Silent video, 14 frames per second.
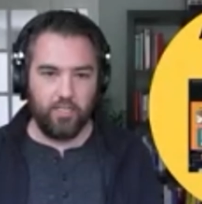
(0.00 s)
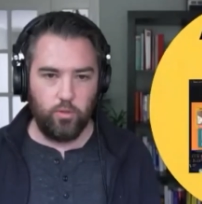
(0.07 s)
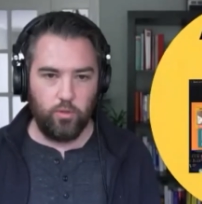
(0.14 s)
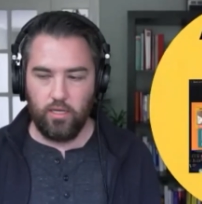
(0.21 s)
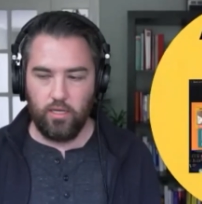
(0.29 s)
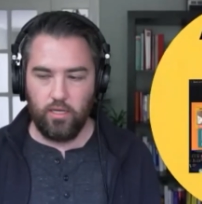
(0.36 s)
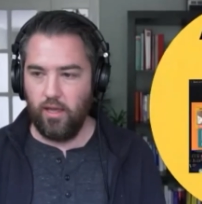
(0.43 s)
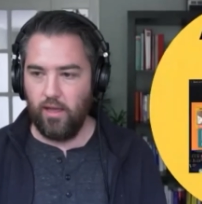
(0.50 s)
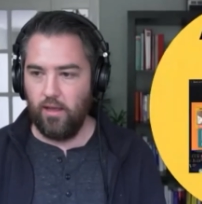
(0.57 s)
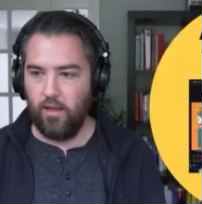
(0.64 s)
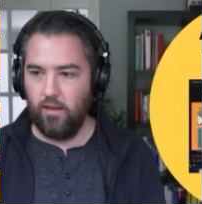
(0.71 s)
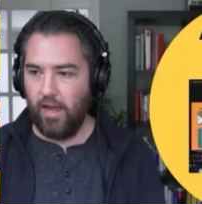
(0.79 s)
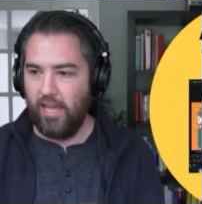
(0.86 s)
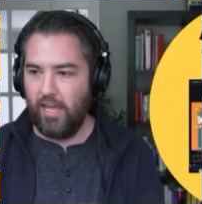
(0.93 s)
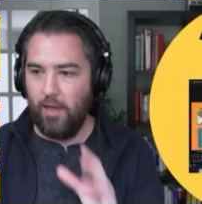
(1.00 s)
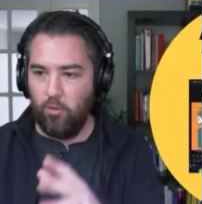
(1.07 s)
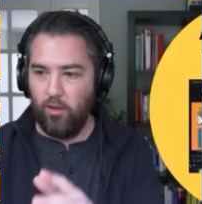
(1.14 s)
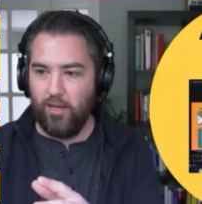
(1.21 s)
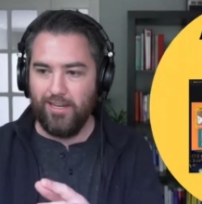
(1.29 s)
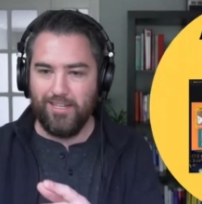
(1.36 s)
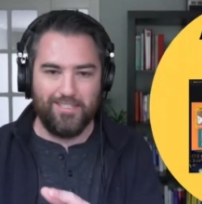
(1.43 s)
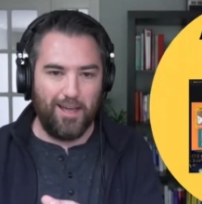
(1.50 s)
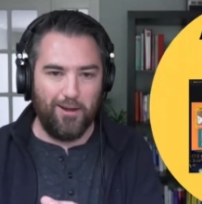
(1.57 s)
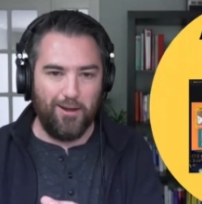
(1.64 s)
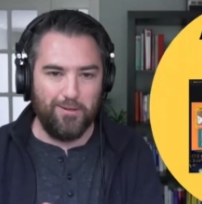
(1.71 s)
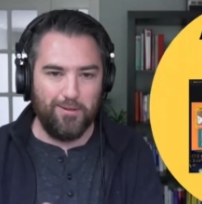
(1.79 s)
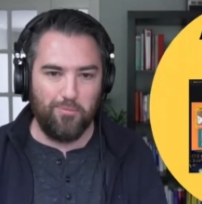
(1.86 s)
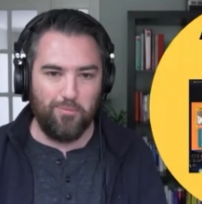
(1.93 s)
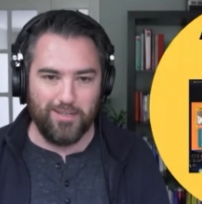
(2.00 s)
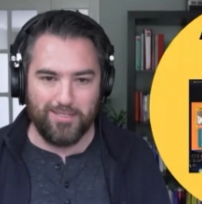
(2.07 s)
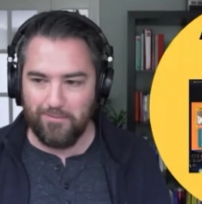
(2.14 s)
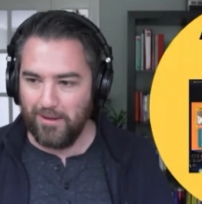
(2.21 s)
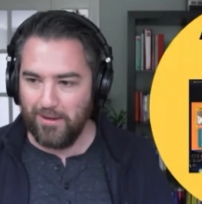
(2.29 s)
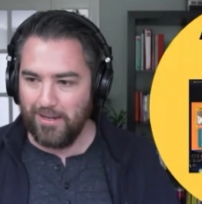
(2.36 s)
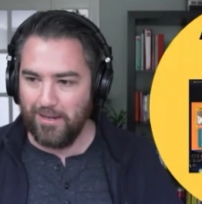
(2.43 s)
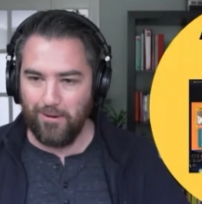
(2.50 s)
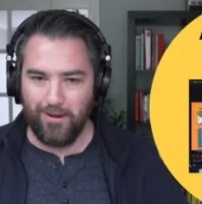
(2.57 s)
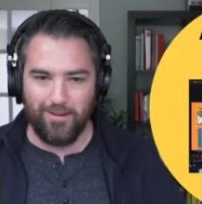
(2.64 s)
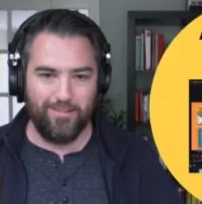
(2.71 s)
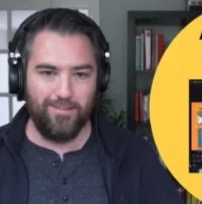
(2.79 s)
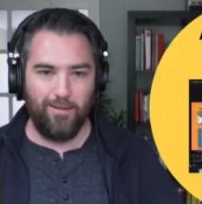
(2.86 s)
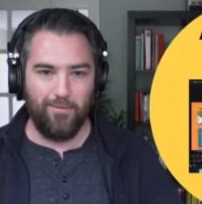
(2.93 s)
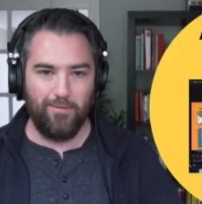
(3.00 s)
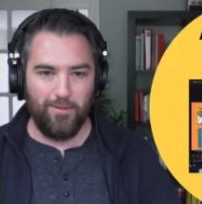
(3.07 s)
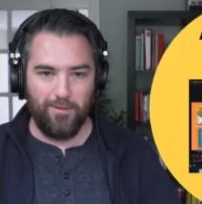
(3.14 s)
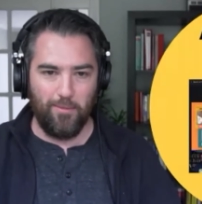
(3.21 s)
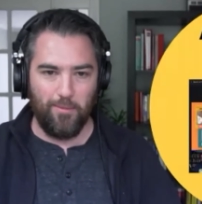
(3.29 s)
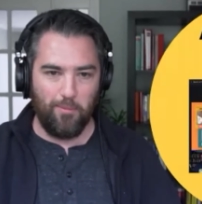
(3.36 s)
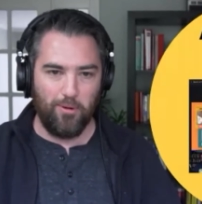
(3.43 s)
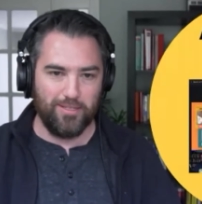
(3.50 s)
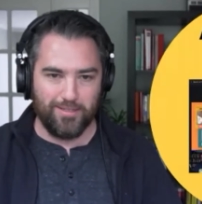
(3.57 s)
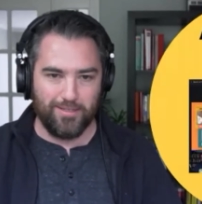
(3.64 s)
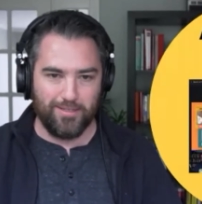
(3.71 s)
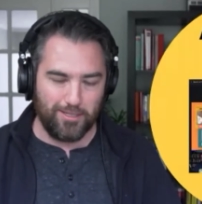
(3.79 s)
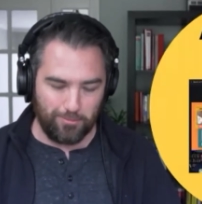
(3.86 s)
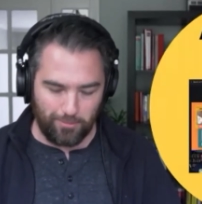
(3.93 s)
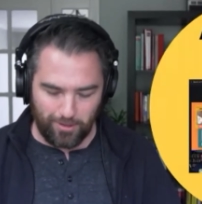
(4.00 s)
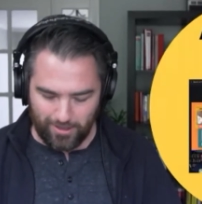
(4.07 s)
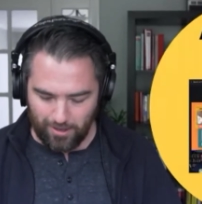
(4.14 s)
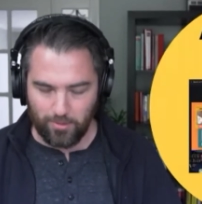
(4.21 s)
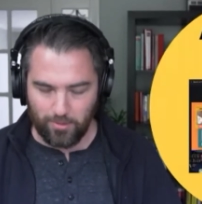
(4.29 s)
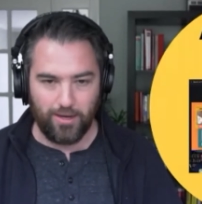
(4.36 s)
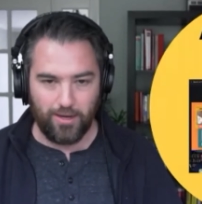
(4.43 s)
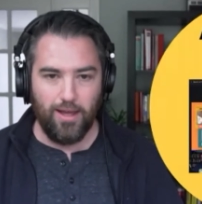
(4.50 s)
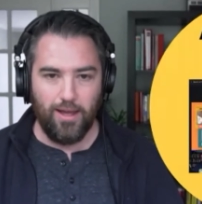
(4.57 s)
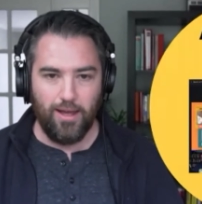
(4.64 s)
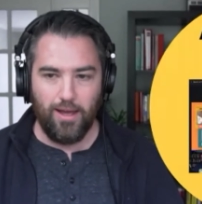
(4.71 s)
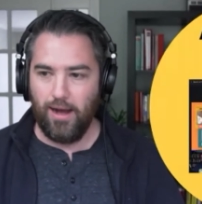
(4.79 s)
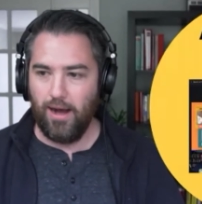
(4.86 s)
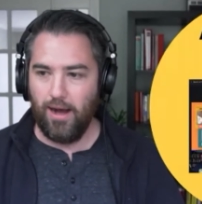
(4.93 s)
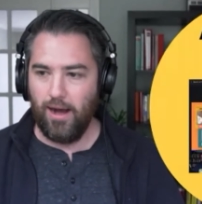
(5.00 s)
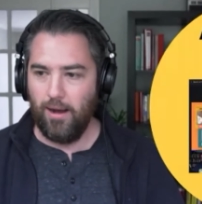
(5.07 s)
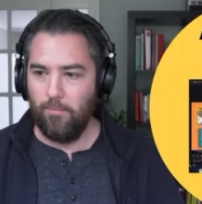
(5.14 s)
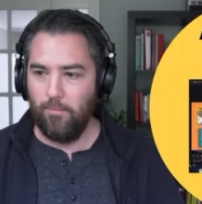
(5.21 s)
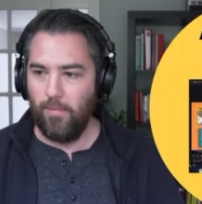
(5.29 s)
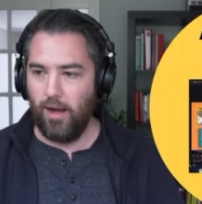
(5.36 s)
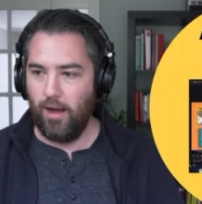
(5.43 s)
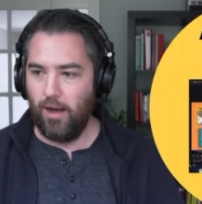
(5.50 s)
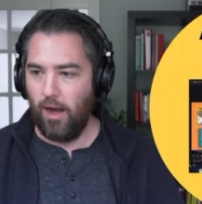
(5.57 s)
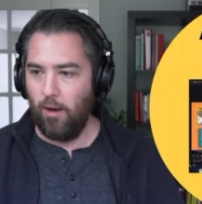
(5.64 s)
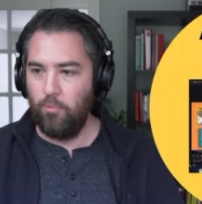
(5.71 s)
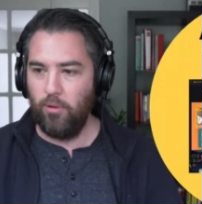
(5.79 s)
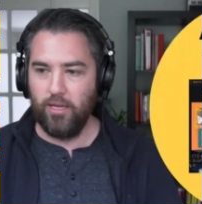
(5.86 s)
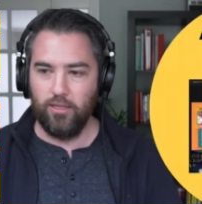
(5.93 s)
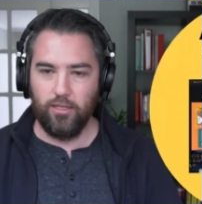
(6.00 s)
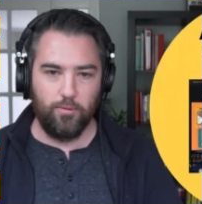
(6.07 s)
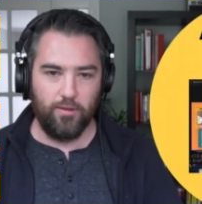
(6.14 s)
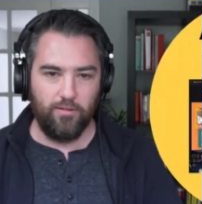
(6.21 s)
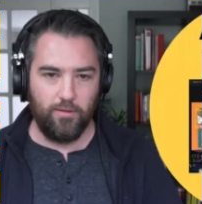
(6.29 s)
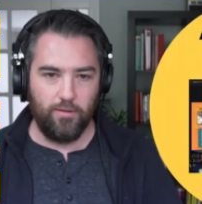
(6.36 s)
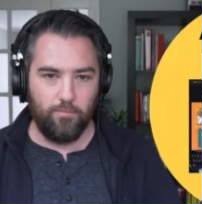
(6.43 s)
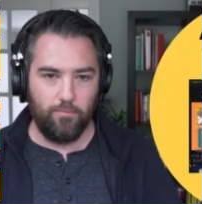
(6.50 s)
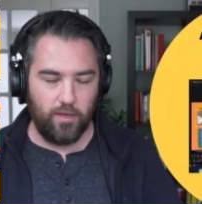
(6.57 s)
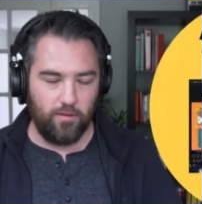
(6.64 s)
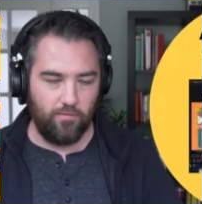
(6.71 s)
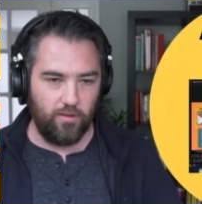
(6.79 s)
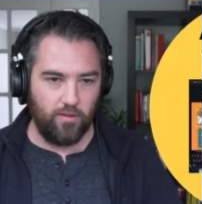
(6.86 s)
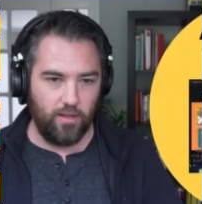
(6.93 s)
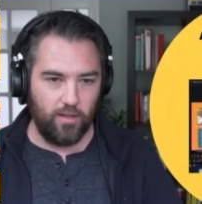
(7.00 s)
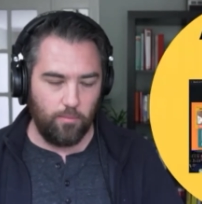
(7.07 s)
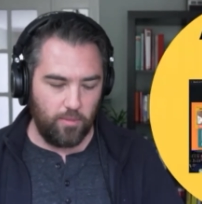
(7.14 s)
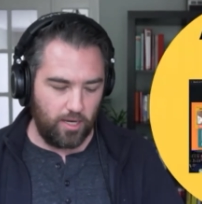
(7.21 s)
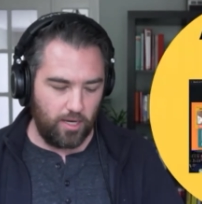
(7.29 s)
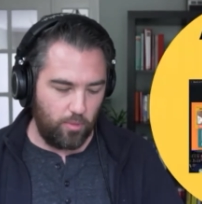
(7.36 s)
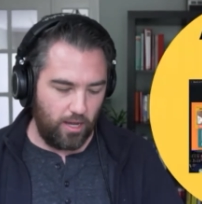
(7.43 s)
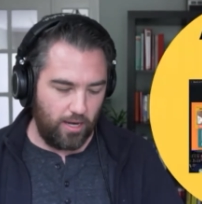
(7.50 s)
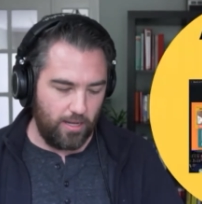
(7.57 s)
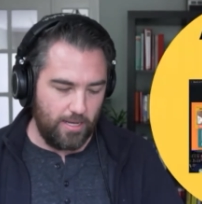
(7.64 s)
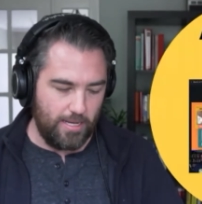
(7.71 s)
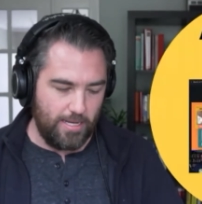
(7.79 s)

week, and I can't play any sound in Prezi video right uh, in my presentation right now, but um, uh, I'll play a little bit of it, bit of it in a minute, but.